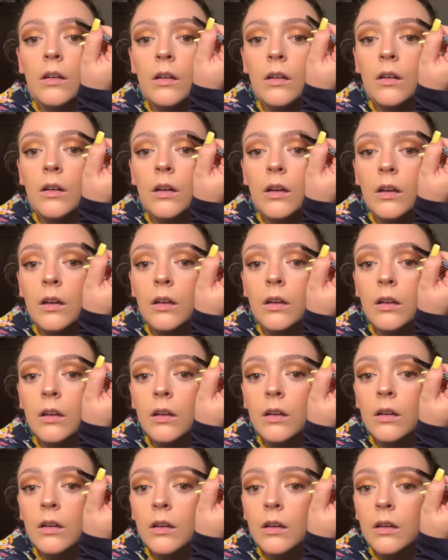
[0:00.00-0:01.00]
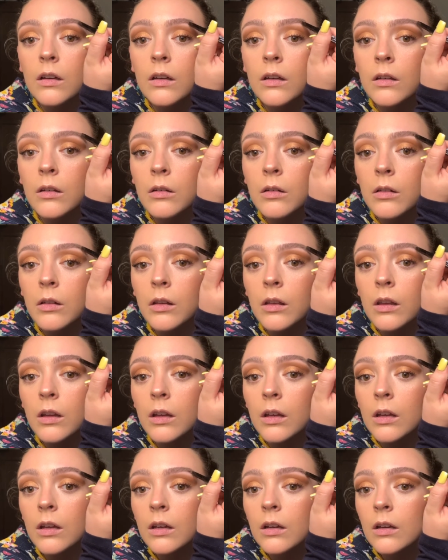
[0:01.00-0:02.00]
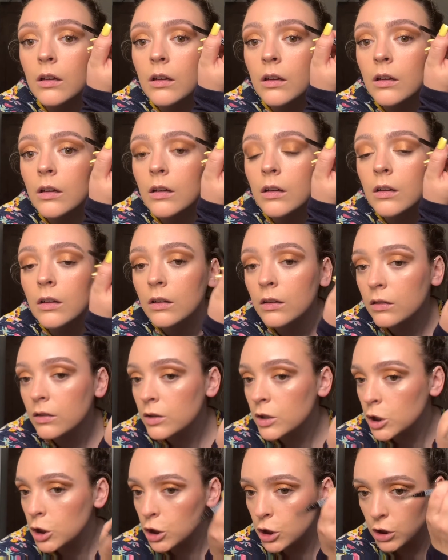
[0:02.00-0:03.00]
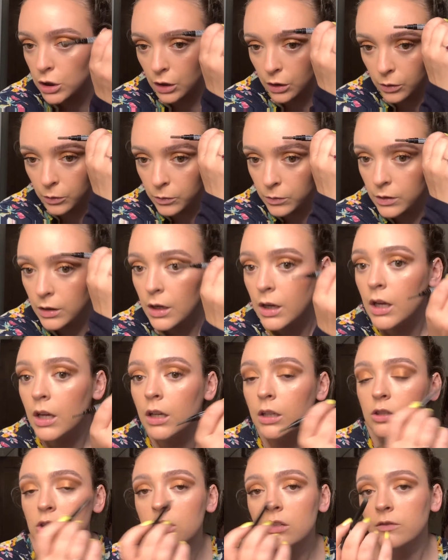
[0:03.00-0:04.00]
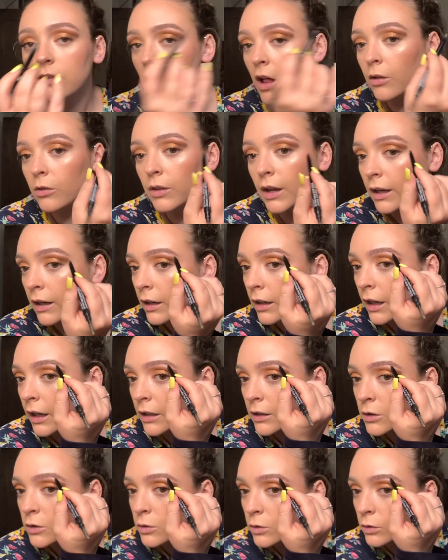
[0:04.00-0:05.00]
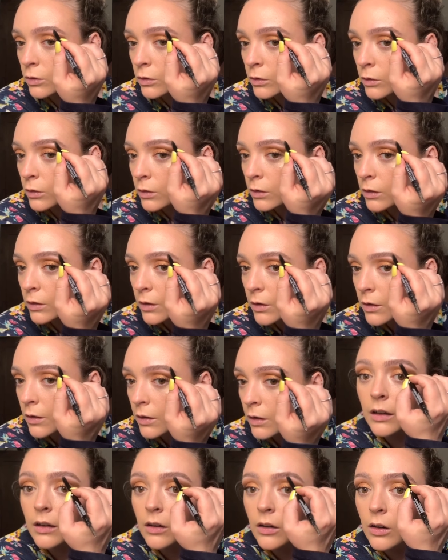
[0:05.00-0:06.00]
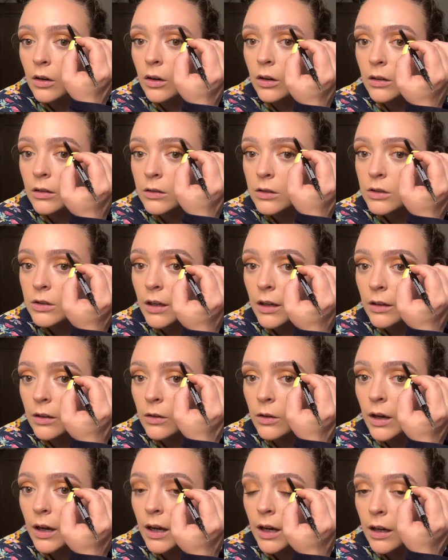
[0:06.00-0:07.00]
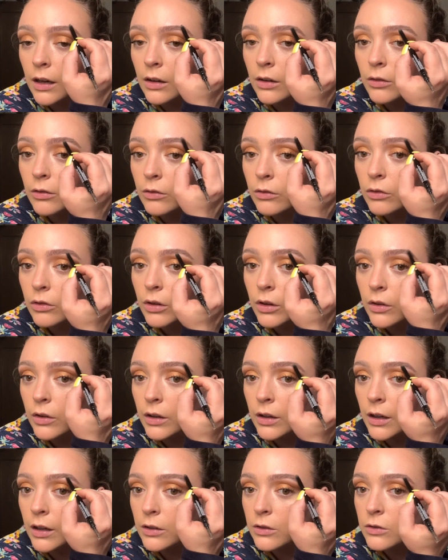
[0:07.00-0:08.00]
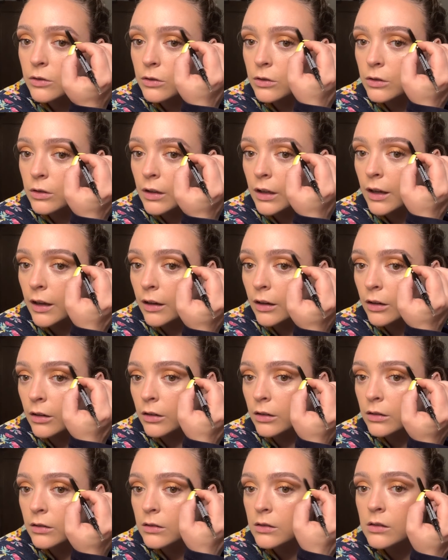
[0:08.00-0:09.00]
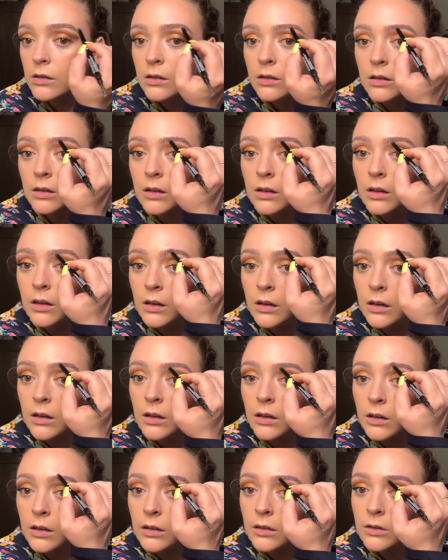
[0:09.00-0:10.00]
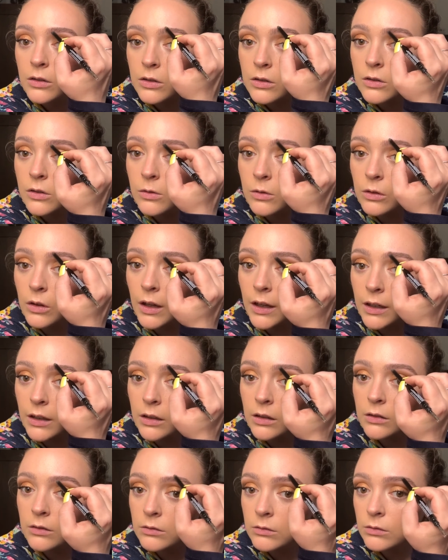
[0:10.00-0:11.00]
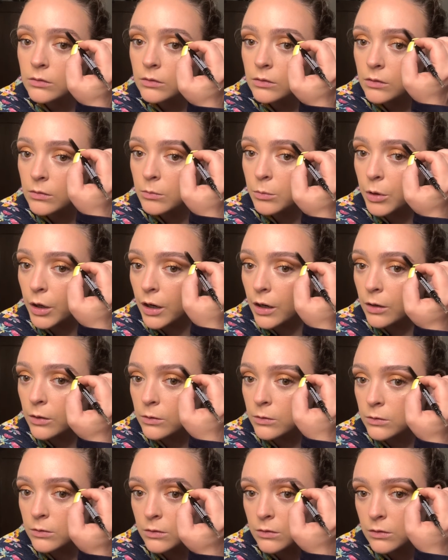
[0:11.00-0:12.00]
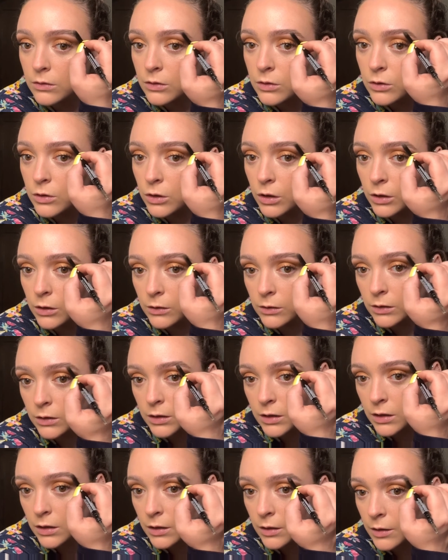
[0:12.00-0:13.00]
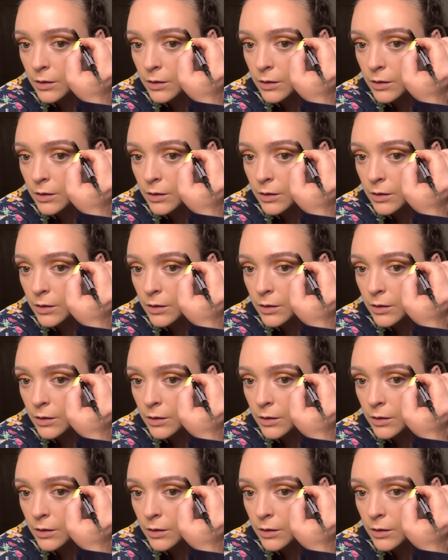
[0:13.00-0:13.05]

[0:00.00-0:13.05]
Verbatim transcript: Okay, like so. Just follow that natural arch that you have, the natural hair. Just do light brow strokes.